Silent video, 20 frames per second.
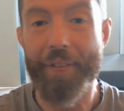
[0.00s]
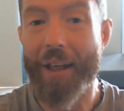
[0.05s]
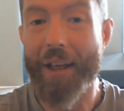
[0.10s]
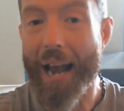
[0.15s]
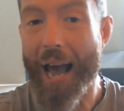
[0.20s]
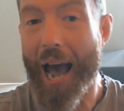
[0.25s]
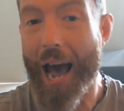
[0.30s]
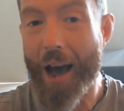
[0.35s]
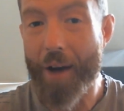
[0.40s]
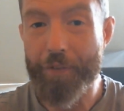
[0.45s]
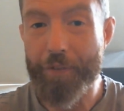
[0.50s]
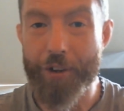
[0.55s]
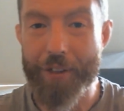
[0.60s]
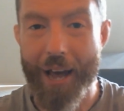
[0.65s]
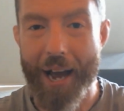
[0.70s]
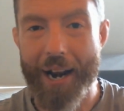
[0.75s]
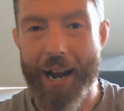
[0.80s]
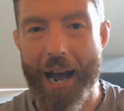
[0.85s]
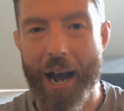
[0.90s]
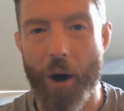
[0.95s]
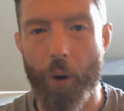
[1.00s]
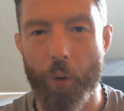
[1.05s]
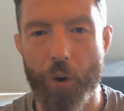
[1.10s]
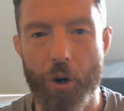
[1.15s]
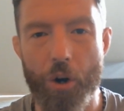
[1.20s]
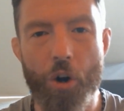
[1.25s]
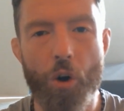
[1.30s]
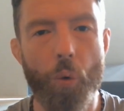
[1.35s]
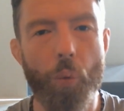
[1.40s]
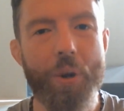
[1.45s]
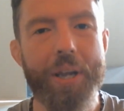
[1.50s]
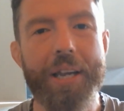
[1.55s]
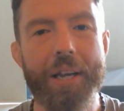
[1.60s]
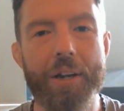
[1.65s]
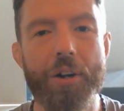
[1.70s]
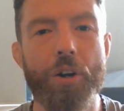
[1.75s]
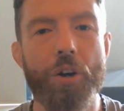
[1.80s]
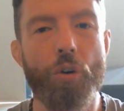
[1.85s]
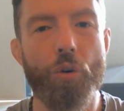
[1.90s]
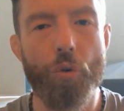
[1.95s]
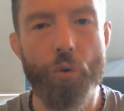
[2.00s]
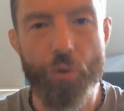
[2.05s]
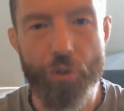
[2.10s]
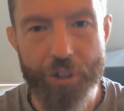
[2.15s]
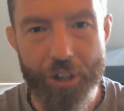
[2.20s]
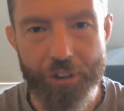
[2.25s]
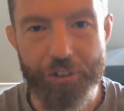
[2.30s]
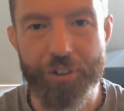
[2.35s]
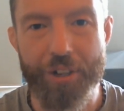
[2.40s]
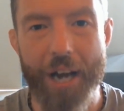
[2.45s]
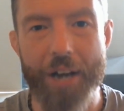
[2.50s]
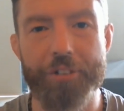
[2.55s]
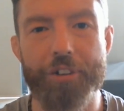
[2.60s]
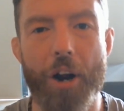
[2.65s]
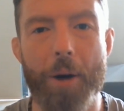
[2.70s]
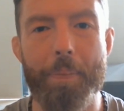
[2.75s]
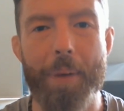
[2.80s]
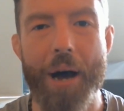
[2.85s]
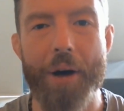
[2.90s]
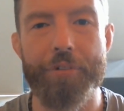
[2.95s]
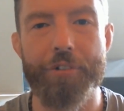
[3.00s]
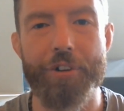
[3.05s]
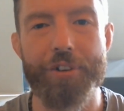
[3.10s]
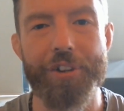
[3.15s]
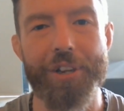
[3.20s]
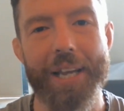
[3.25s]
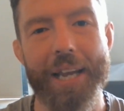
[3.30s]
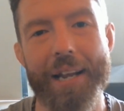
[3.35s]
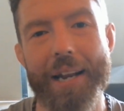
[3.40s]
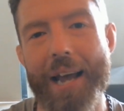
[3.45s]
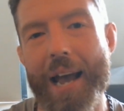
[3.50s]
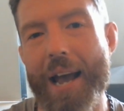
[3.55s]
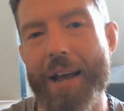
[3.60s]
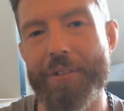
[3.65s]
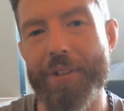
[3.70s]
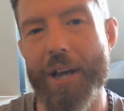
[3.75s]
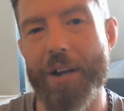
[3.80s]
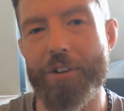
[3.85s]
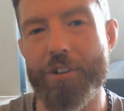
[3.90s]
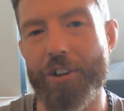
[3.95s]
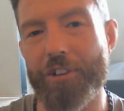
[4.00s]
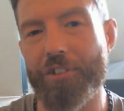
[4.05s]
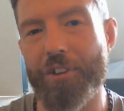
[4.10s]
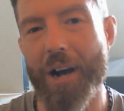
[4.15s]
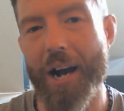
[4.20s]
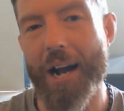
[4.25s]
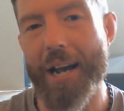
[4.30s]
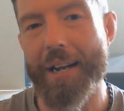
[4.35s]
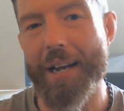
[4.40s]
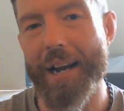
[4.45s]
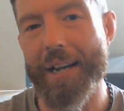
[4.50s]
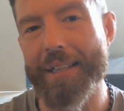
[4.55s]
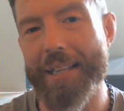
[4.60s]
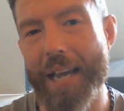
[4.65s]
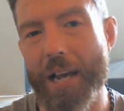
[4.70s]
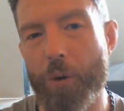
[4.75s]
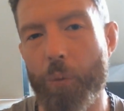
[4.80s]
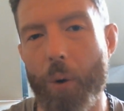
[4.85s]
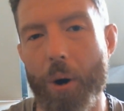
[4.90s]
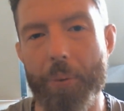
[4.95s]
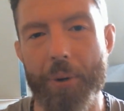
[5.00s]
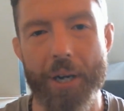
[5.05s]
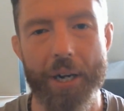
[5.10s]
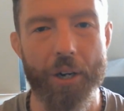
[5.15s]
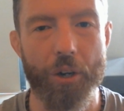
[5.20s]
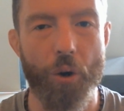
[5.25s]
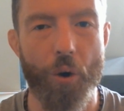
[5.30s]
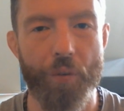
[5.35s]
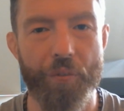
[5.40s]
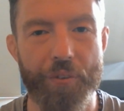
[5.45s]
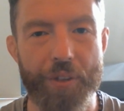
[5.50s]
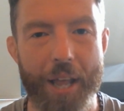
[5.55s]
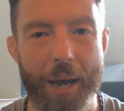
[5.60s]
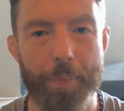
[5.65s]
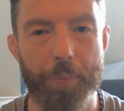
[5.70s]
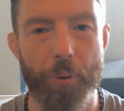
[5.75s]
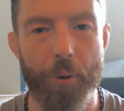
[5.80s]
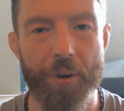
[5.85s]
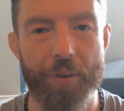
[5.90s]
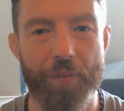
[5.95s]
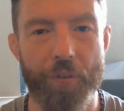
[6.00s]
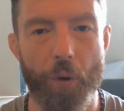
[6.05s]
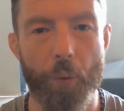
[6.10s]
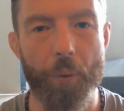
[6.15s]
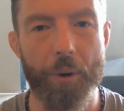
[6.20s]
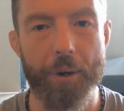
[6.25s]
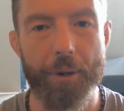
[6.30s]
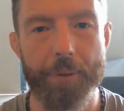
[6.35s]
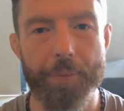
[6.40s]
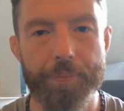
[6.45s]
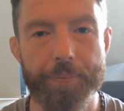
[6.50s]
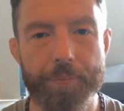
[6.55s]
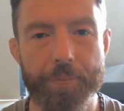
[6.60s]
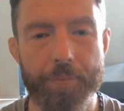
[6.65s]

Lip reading: then after that hour, we can discuss our boundaries again and then decide again where we're going to go from that point forward.